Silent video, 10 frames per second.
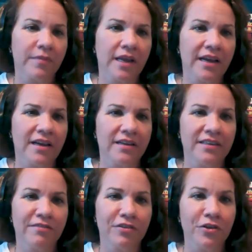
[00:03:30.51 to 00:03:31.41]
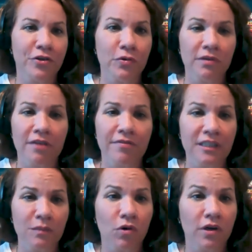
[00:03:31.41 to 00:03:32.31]
And if you love
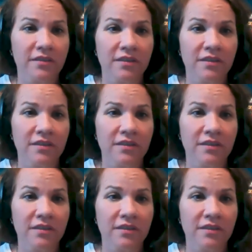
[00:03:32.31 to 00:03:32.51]
esports,